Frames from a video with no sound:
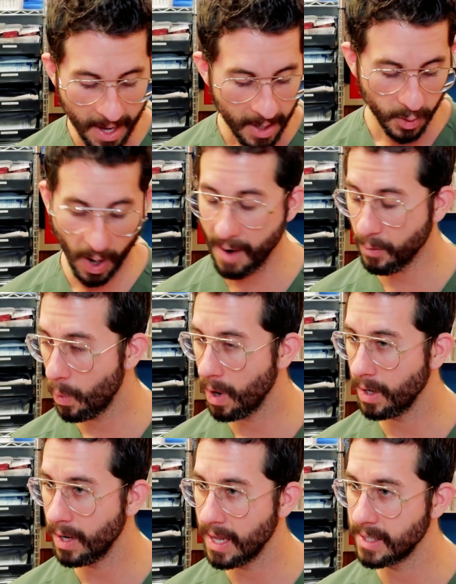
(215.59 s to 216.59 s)
So
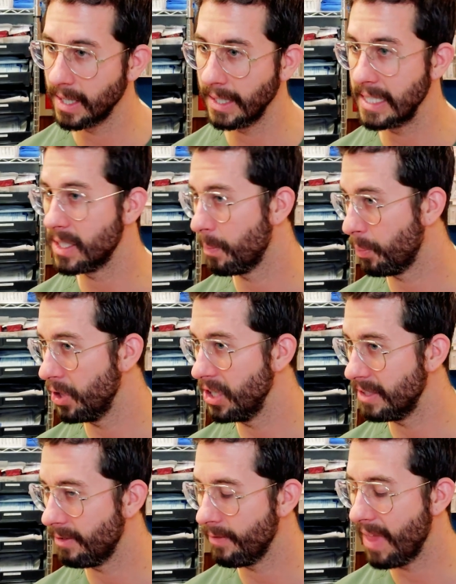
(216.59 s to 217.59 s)
everyone is at least
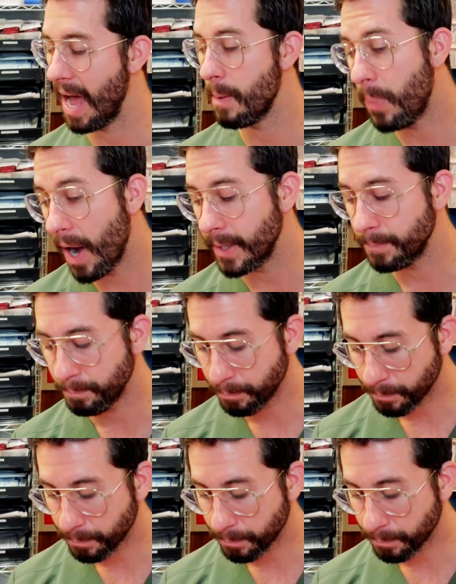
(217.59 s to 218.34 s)
appreciative of that. But